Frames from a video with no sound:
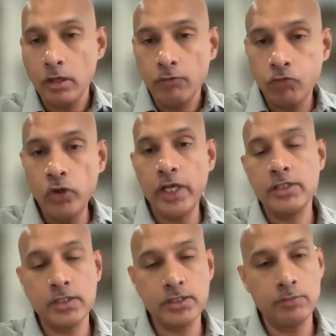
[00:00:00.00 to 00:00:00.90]
fully
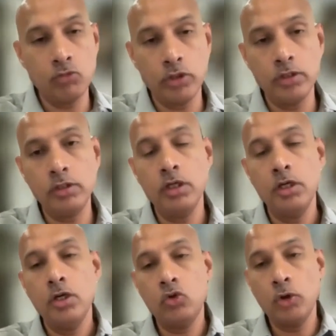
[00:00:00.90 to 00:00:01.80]
assisted model
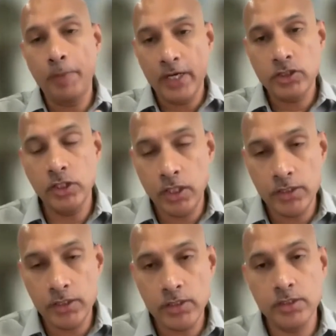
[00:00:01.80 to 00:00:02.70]
to a partially
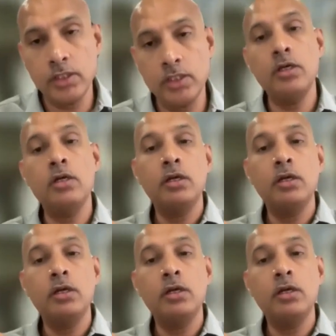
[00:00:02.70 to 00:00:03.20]
assisted